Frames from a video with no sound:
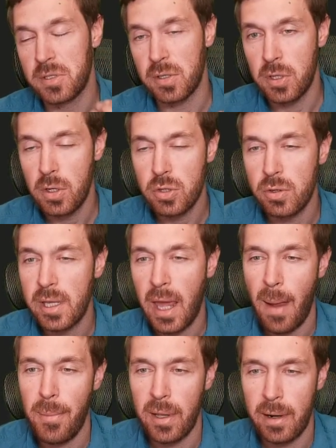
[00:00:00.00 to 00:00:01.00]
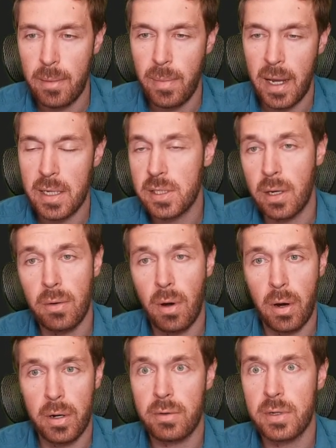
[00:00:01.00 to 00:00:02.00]
So usually capillary beds go
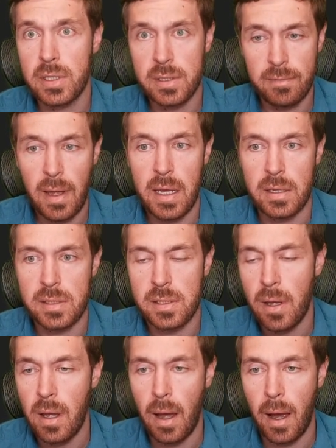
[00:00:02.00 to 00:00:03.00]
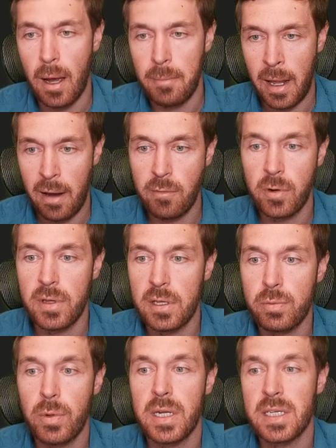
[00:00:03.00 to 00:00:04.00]
arteries to veins. However,
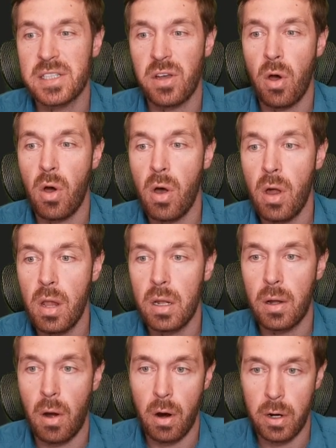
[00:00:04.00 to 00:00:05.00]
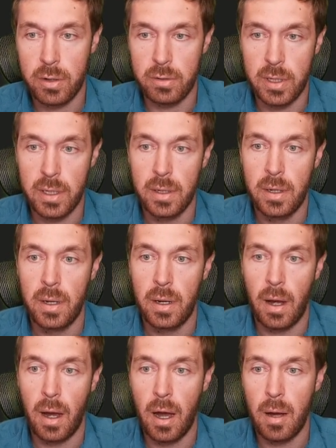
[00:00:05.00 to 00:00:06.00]
this one is all artery
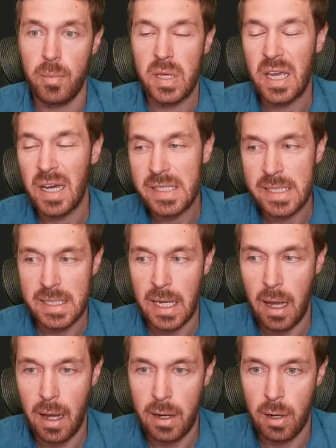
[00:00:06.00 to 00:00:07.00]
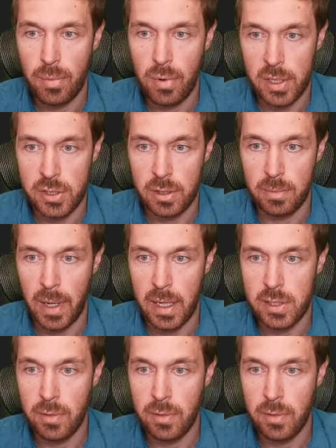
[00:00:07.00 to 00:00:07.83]
because it's a higher pressure bed.